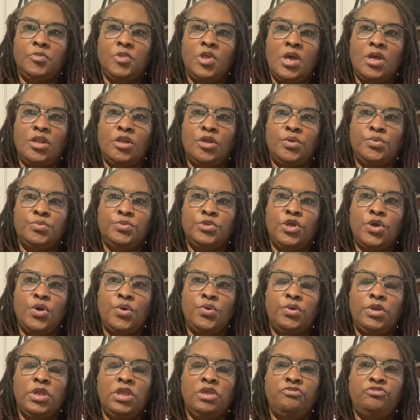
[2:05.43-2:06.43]
I don't
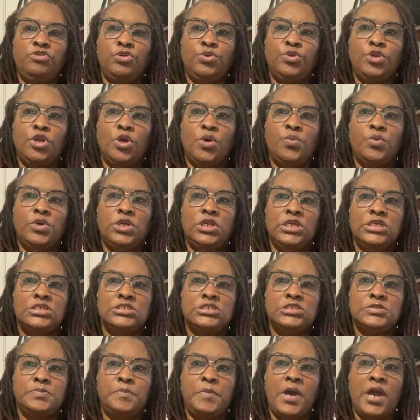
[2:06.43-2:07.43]
know if you know what
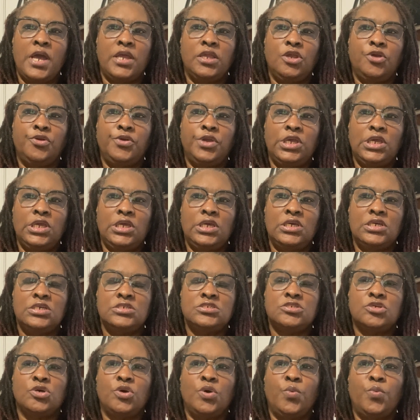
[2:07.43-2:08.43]
Inspire
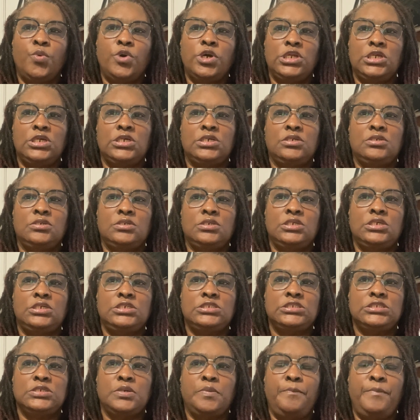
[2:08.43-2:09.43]
is or what it
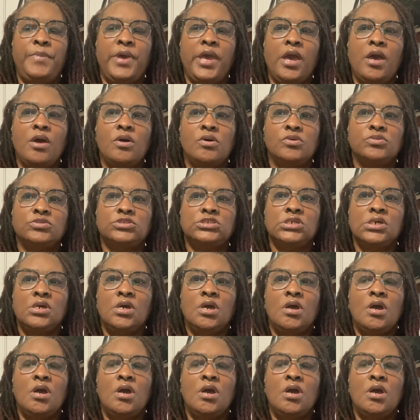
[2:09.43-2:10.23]
is about,